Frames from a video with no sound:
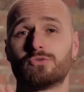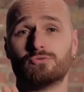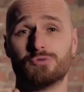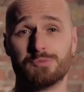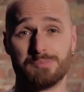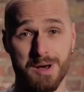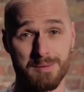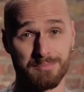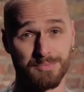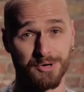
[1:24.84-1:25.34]

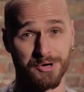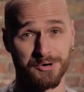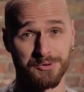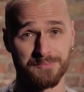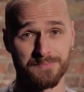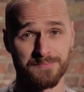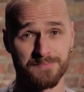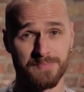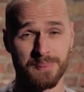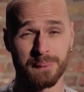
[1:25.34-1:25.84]
Remember,
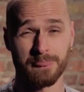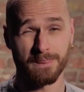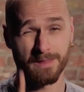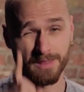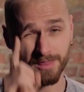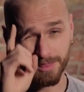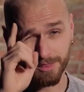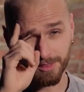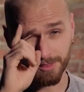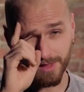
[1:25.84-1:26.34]

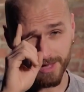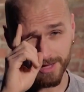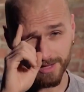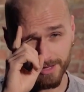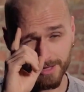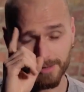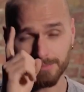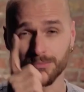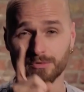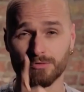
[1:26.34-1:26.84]

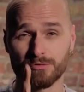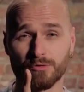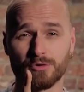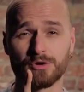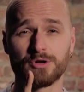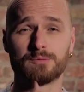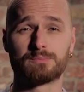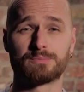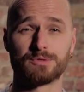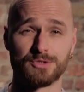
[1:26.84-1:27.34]
think
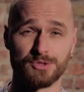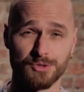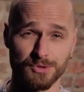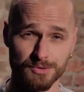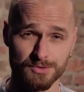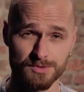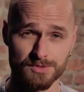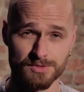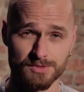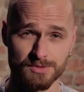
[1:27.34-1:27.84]
before you
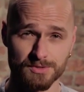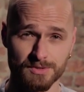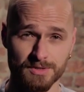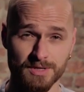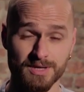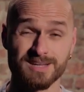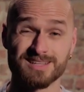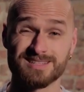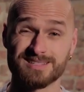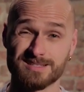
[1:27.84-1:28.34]
produce,
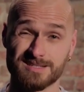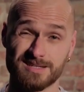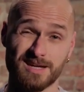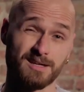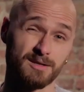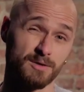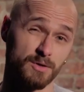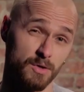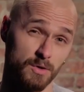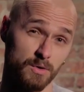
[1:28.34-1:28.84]

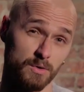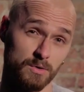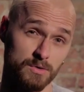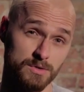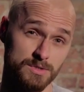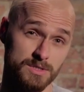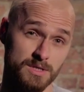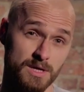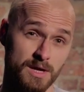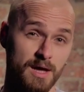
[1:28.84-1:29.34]
set
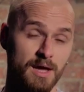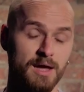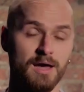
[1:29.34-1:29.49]
goals,